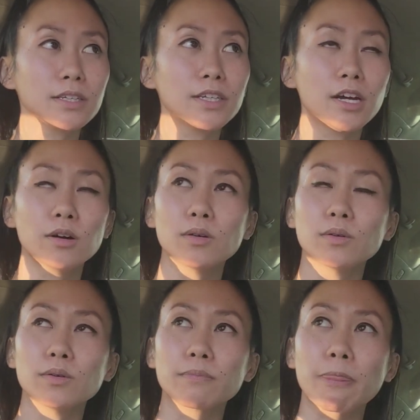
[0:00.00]
you
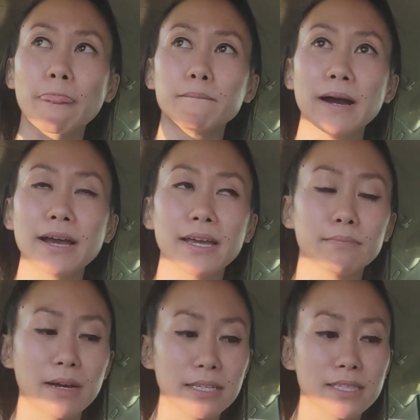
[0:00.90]
know,
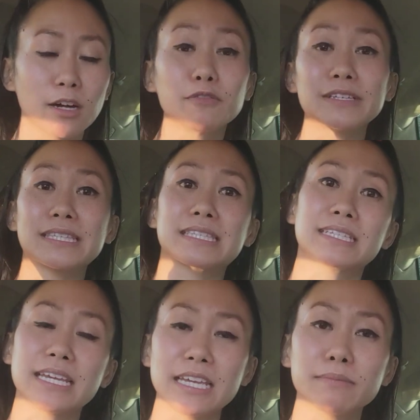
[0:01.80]
my
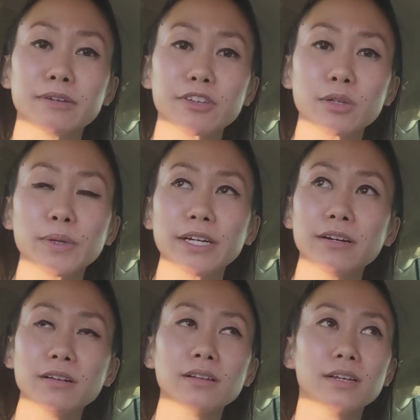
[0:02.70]
self-esteem, if you
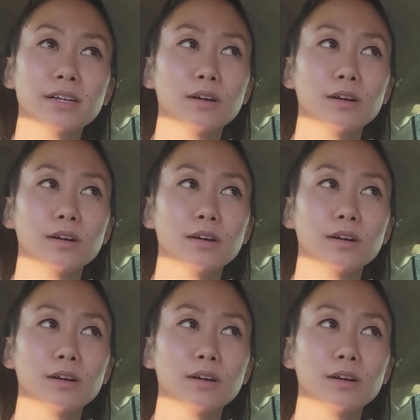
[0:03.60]
will,